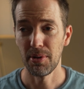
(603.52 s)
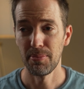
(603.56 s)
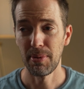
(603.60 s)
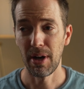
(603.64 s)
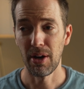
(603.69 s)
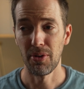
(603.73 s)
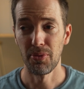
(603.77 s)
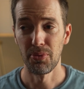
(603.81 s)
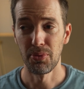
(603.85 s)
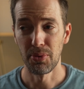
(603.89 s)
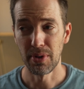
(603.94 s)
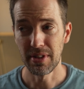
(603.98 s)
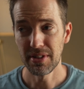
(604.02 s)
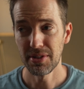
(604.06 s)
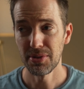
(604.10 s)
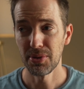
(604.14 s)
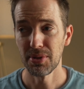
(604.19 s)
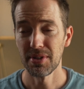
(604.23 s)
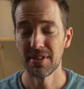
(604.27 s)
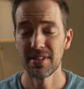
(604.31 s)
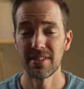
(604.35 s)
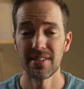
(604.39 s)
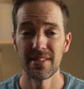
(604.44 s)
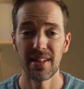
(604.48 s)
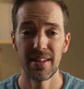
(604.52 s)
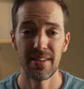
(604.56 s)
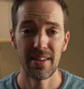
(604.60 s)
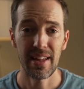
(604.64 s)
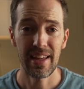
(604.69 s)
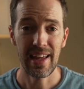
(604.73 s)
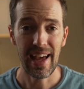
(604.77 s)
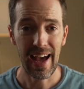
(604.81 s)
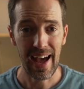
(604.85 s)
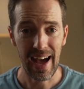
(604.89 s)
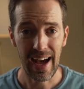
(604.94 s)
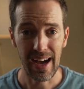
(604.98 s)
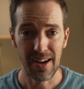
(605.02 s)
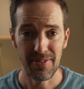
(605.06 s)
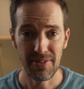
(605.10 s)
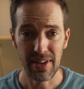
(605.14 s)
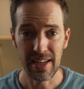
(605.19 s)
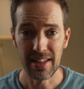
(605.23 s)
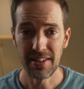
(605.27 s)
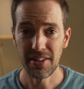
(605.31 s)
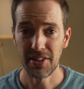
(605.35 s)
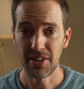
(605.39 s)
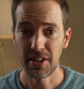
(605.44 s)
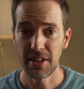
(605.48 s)
about resources that they have
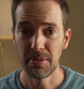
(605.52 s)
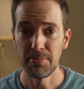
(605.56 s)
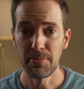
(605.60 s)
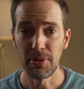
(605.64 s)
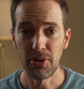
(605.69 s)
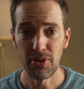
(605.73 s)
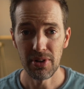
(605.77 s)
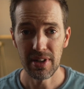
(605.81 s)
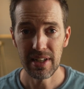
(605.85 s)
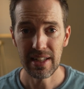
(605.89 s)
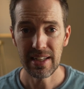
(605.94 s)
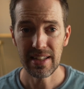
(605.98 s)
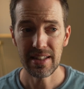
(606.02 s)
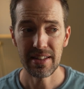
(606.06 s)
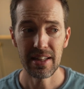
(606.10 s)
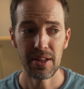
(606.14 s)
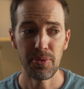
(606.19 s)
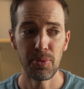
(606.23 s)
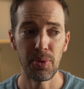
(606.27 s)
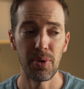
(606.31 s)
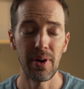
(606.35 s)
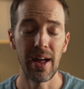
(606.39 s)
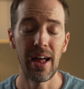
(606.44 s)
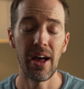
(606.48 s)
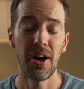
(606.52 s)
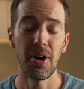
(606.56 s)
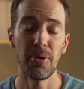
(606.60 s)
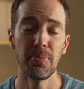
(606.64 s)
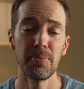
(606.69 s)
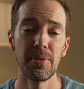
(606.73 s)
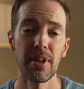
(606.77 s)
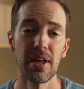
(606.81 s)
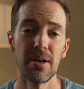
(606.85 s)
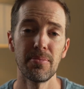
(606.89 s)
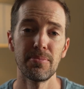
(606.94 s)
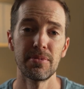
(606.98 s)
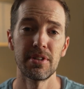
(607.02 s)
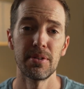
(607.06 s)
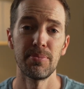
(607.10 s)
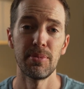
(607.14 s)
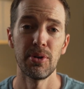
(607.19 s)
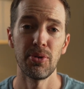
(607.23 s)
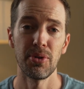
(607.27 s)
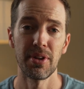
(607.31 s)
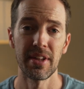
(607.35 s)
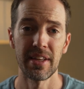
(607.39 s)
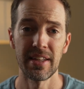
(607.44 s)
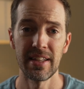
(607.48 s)
in their community that will help them to
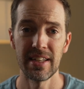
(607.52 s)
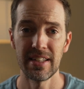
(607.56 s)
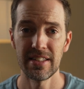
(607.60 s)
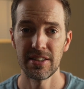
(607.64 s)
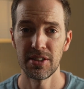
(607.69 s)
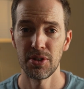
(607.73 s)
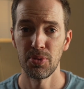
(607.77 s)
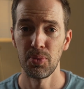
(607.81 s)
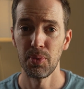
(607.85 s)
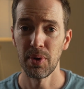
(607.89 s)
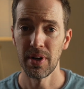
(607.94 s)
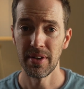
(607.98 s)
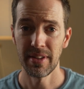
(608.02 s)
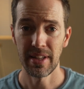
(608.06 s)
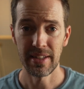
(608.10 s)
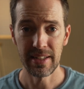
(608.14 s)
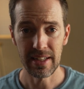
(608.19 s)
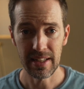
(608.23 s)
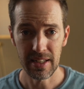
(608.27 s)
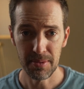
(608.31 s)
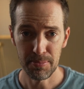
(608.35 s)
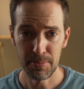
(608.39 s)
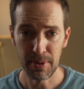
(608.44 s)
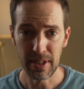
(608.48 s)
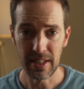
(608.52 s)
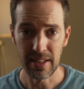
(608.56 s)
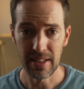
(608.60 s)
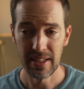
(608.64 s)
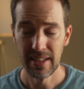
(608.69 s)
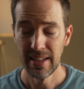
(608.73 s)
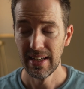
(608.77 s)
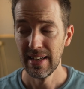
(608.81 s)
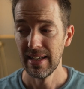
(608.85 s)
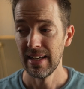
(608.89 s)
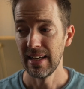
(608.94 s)
be able to get to where they need to be.